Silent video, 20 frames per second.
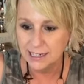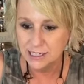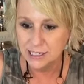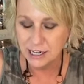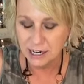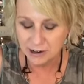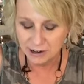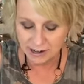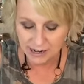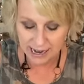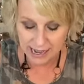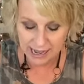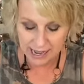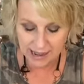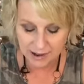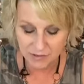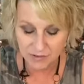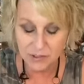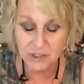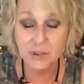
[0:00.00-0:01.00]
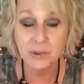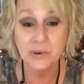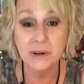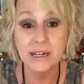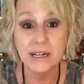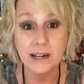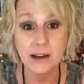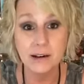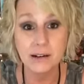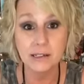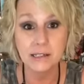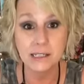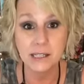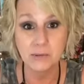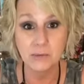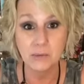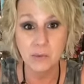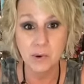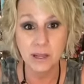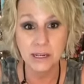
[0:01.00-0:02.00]
Sharon, I have three dogs
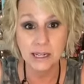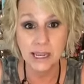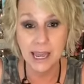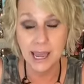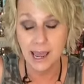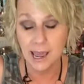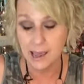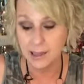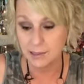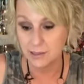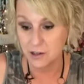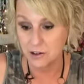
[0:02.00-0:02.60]
and one cat.